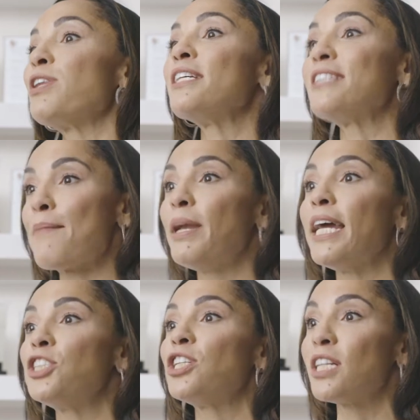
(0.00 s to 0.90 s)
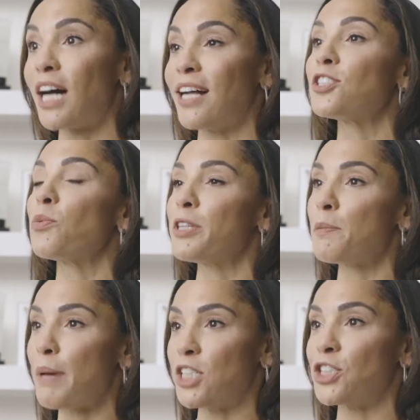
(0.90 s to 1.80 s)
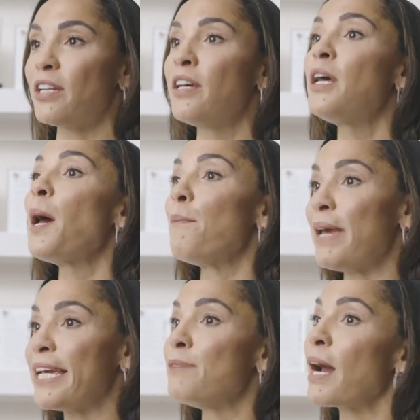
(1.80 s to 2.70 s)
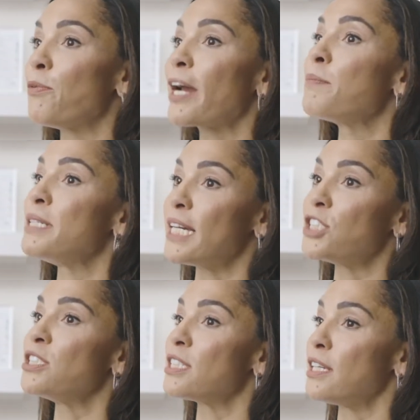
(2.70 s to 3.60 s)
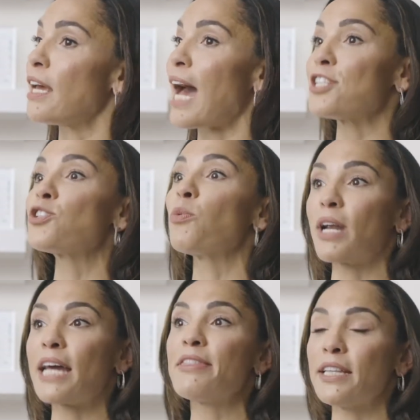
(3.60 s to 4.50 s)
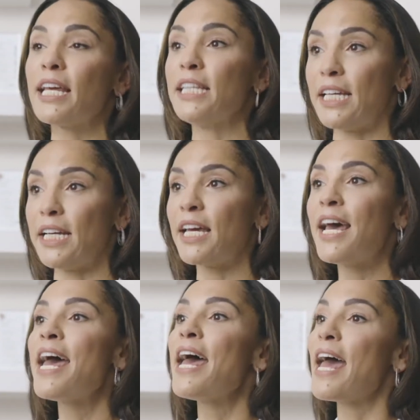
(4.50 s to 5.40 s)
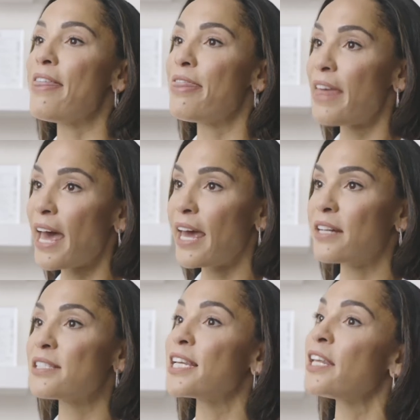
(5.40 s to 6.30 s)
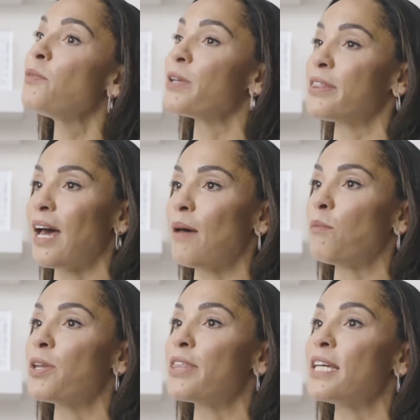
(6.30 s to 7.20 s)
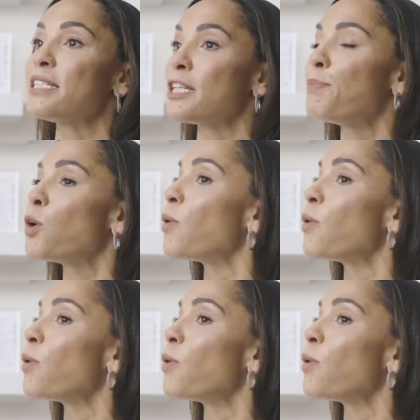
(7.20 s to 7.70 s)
the examination and consult with the patient, making my recommendations as to what I think they need, and then sitting with them with a simple